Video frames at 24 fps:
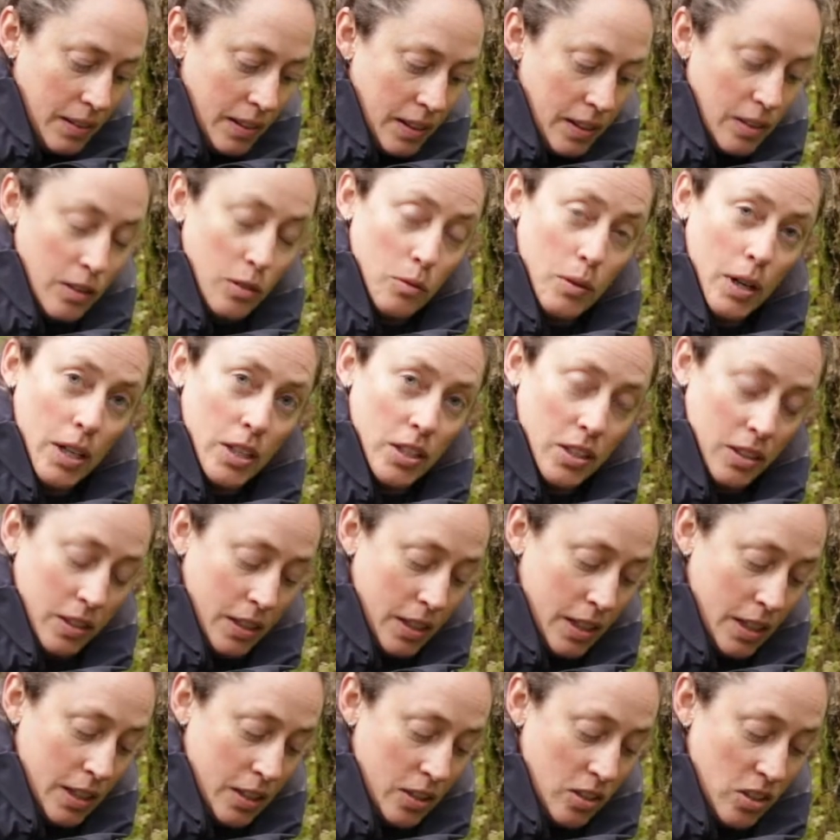in the
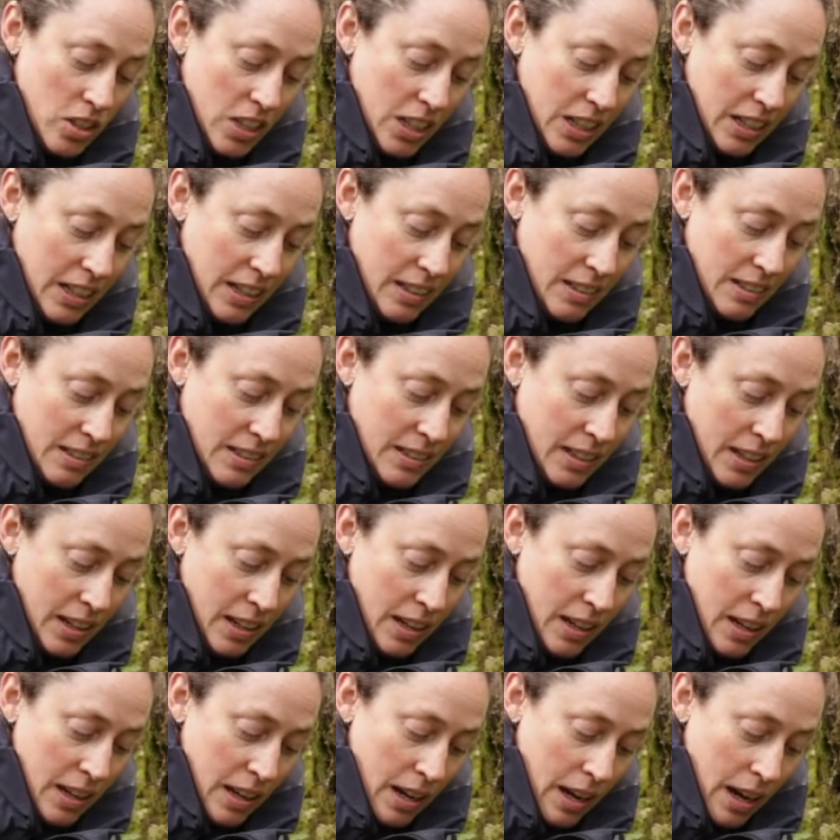RUSSULA genus.
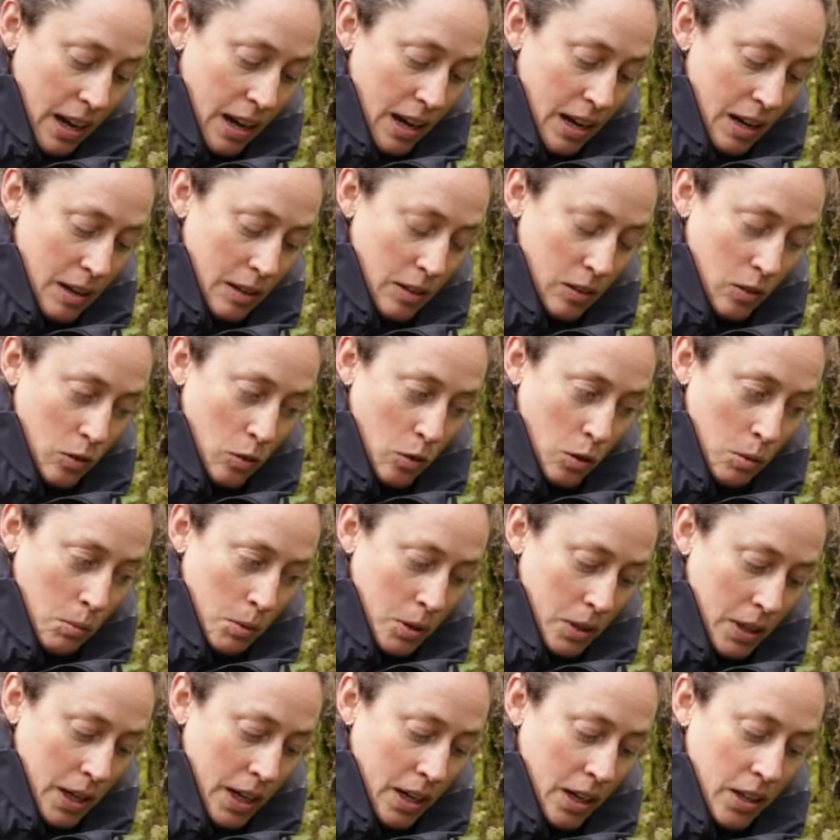
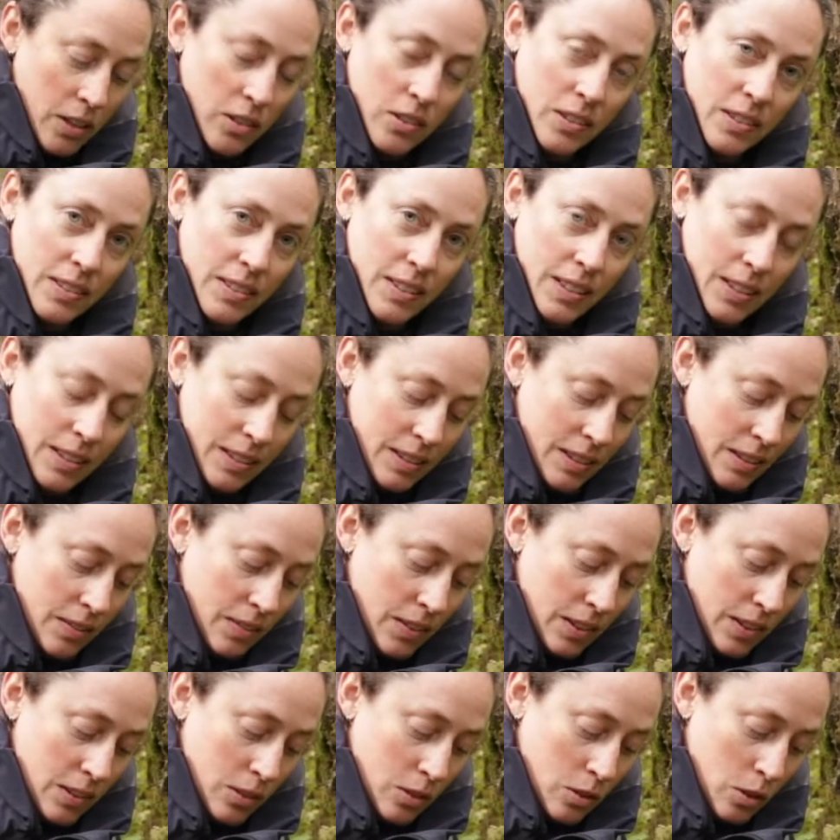Normal characteristics of
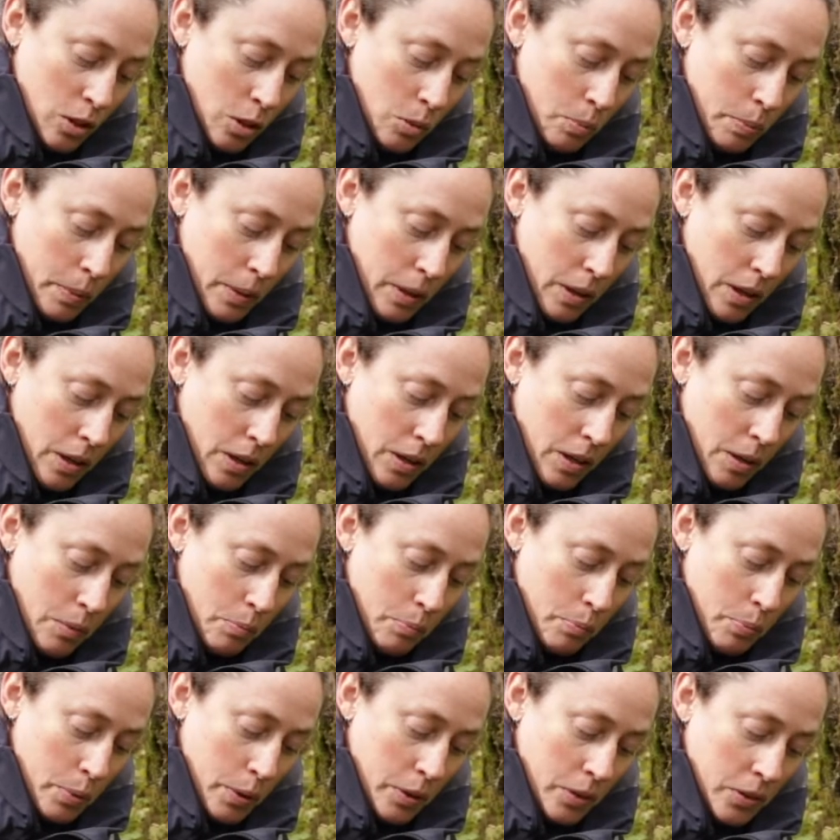this group are a
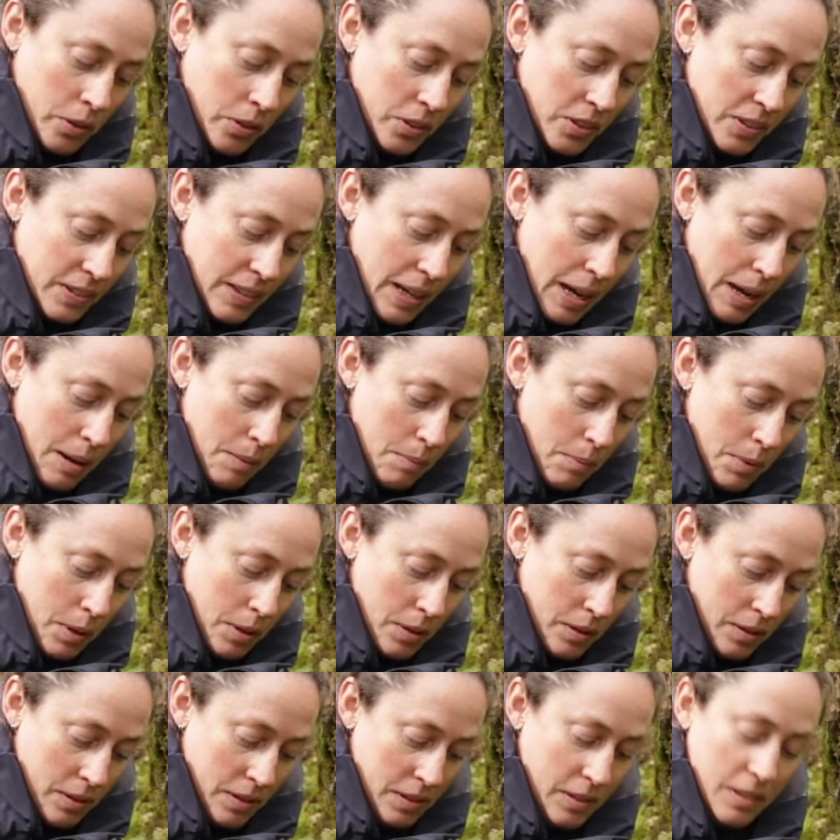brittle stem.
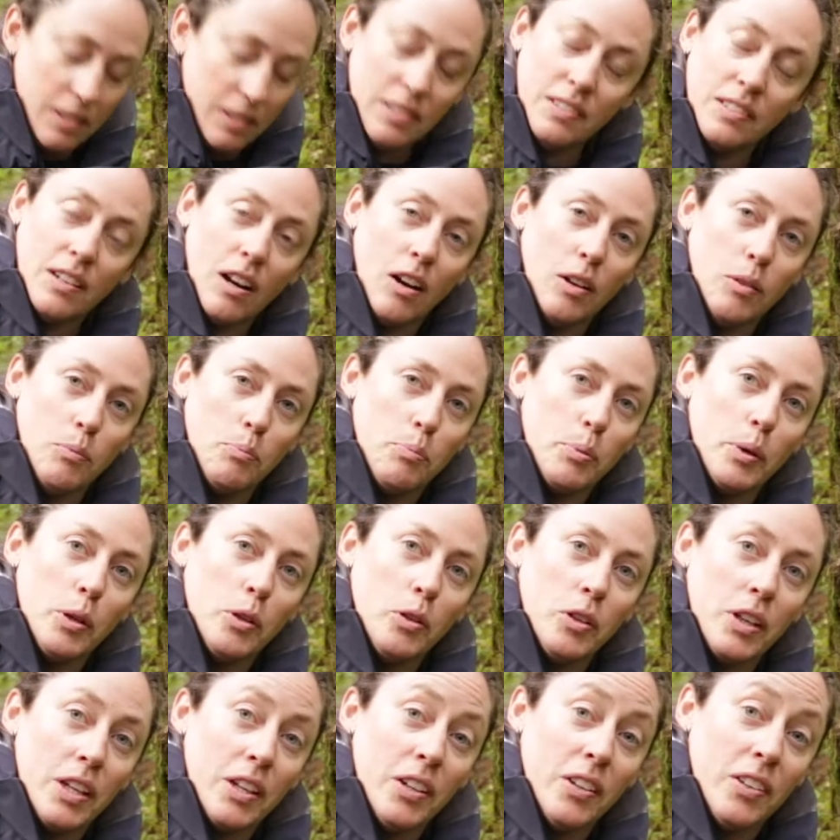It's called brittle
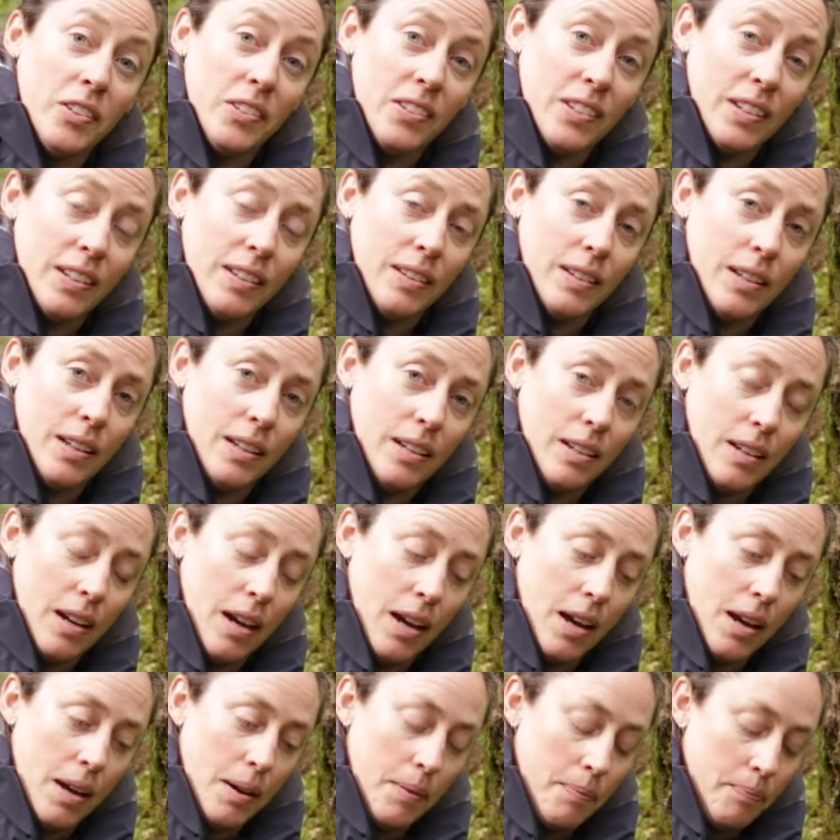gills in the
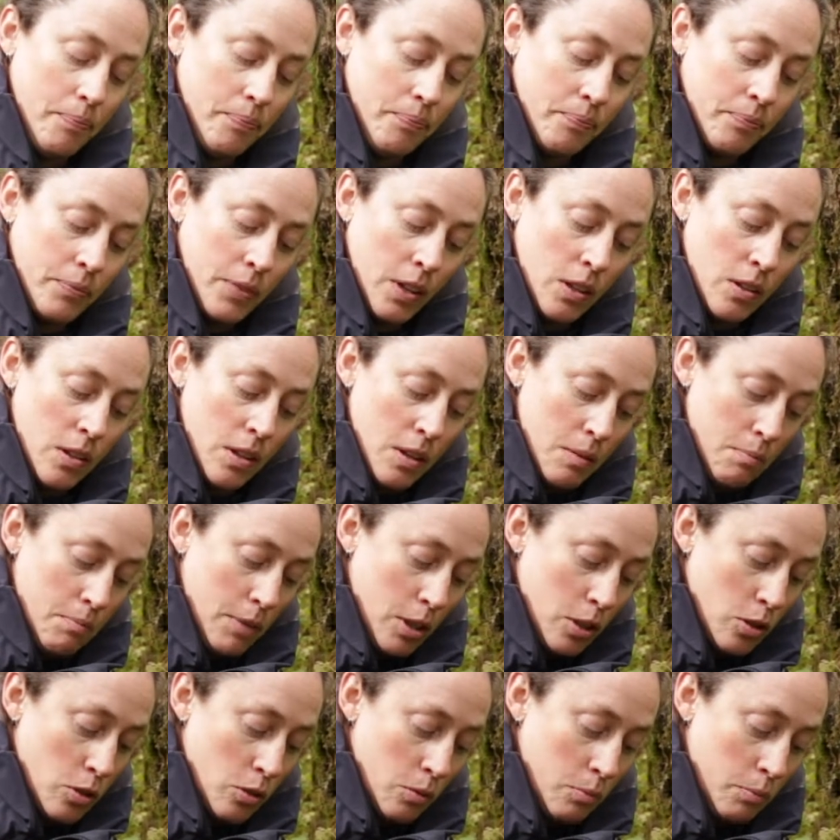
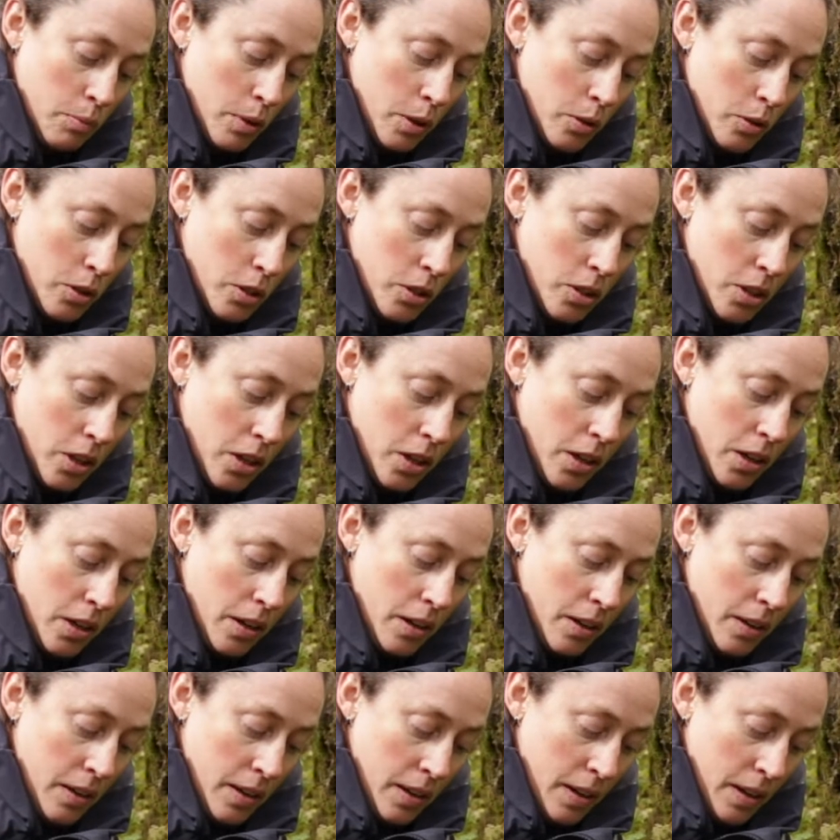mushroom brochure.
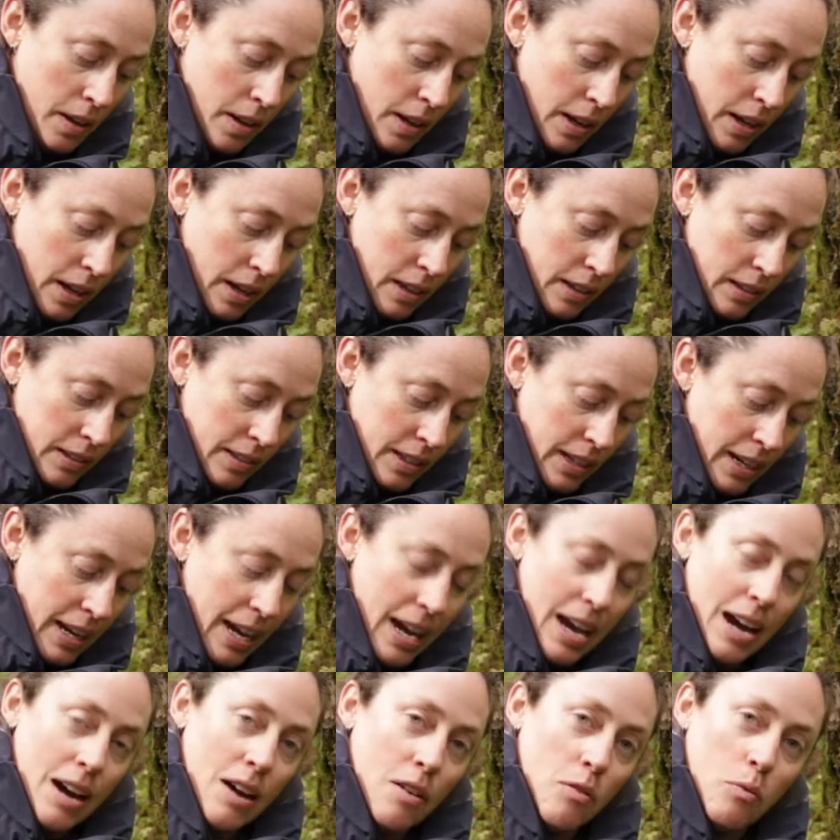It's going to
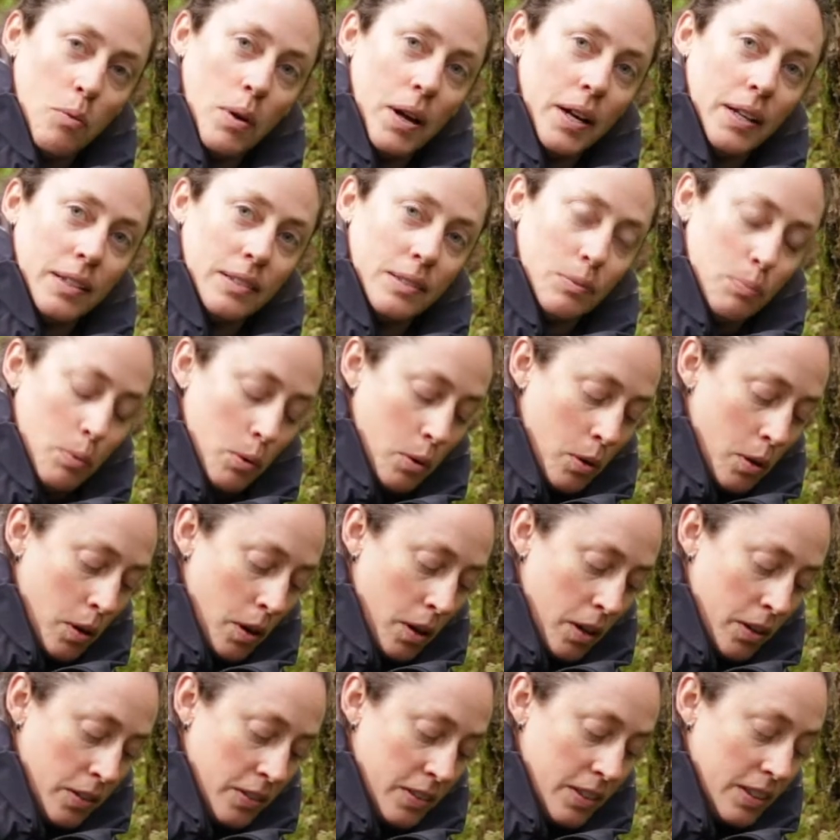have white
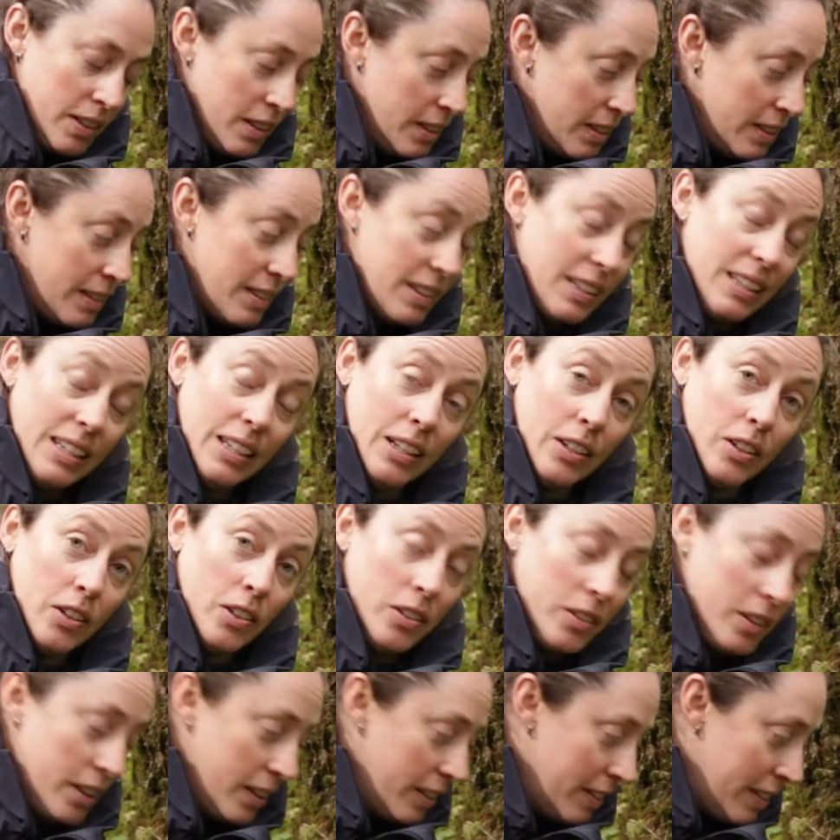spores. It's
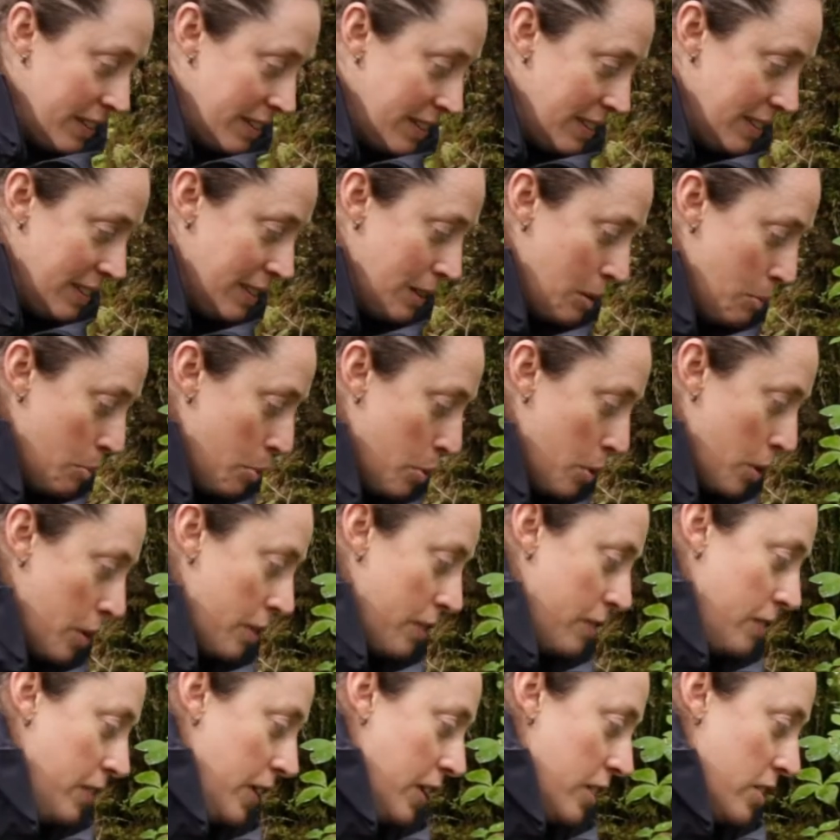gilled. This is an important
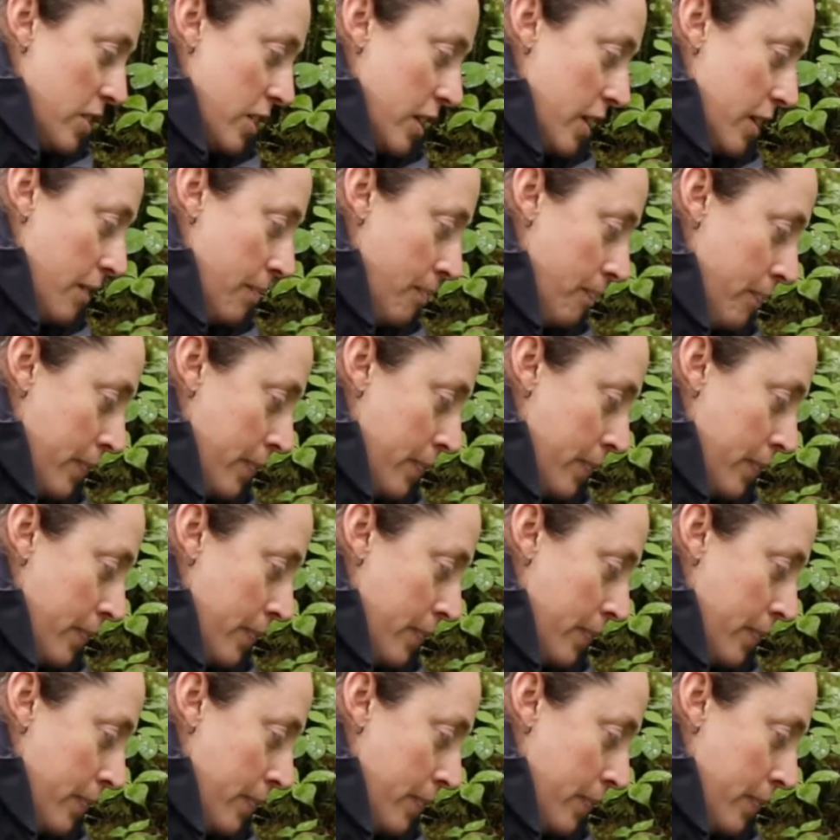feature.